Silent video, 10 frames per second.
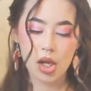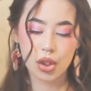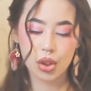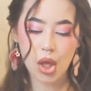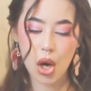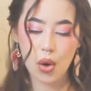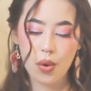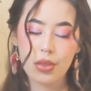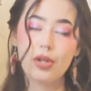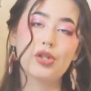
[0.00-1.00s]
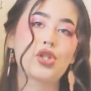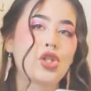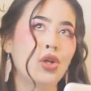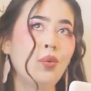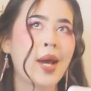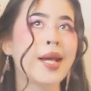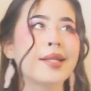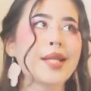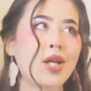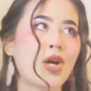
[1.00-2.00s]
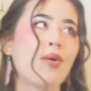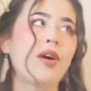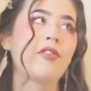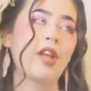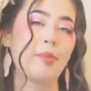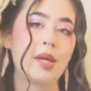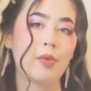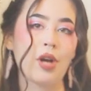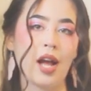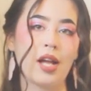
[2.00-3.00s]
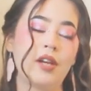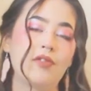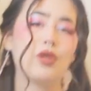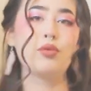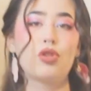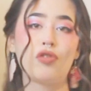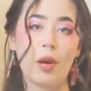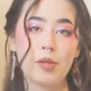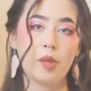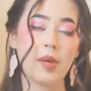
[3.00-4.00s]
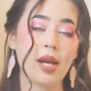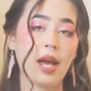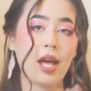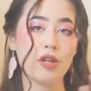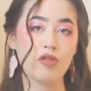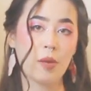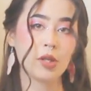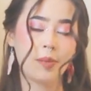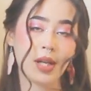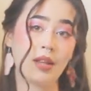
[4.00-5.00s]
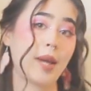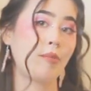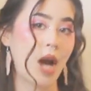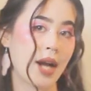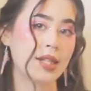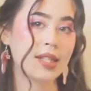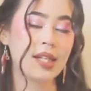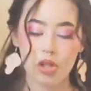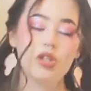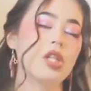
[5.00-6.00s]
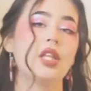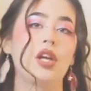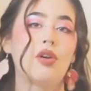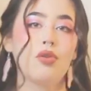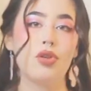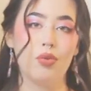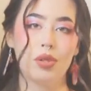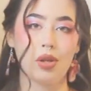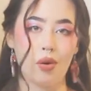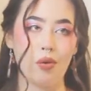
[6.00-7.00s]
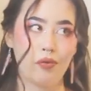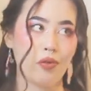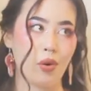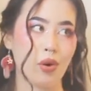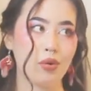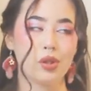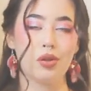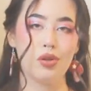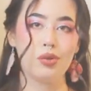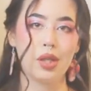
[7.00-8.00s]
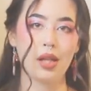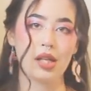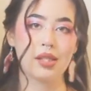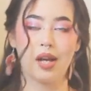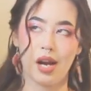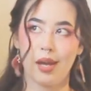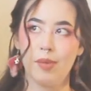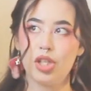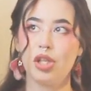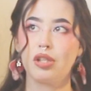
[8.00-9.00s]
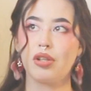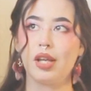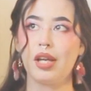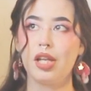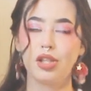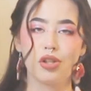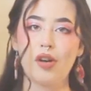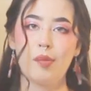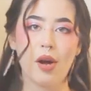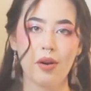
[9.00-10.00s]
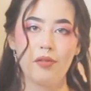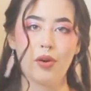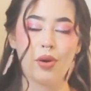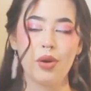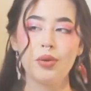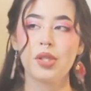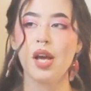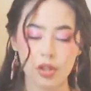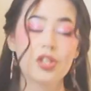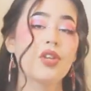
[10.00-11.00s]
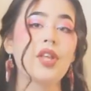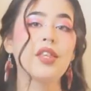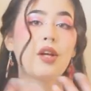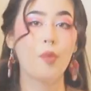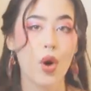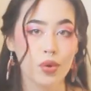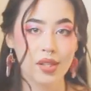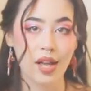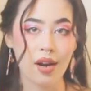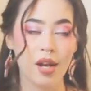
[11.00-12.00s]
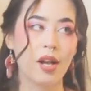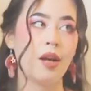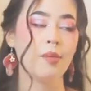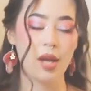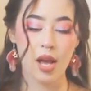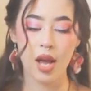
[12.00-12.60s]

So there's two ways I know of that people kind of use dropshipping and dropshipping like practices. Usually they don't use their own photos, they're using like stock images or like Instagram model photos. So then they'll post that item,